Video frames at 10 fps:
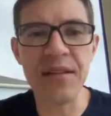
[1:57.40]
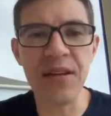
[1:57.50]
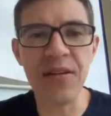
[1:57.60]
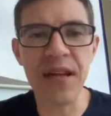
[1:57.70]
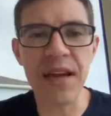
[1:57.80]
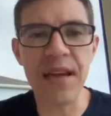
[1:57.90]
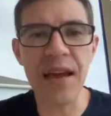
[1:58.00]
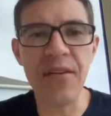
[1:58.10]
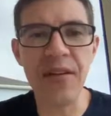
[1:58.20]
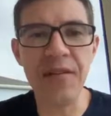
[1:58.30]
like, I
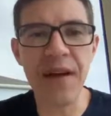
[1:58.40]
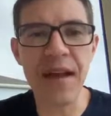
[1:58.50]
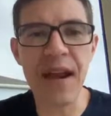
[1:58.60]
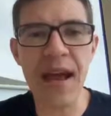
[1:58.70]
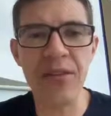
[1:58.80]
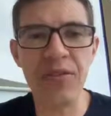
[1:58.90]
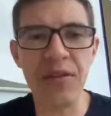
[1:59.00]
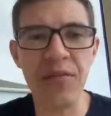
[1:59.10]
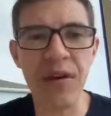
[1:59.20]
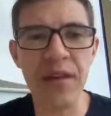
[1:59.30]
don't know if I can actually
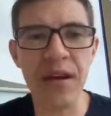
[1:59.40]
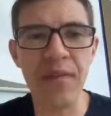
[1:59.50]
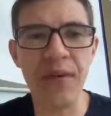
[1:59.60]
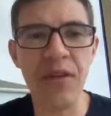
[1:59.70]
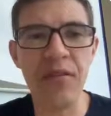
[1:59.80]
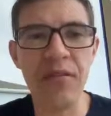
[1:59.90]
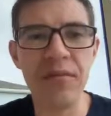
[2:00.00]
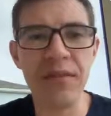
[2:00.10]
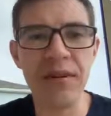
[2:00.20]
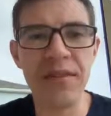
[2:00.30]
run them. Oh,
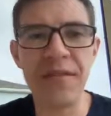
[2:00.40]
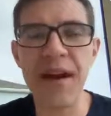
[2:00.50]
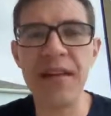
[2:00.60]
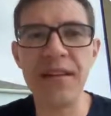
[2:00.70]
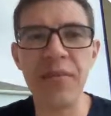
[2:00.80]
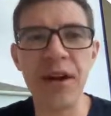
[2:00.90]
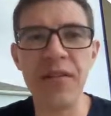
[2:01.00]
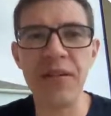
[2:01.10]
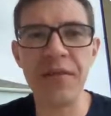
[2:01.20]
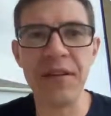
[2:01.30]
there's a final demo. I
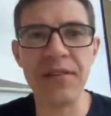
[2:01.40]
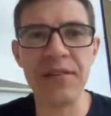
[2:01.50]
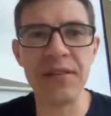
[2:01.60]
don't know if this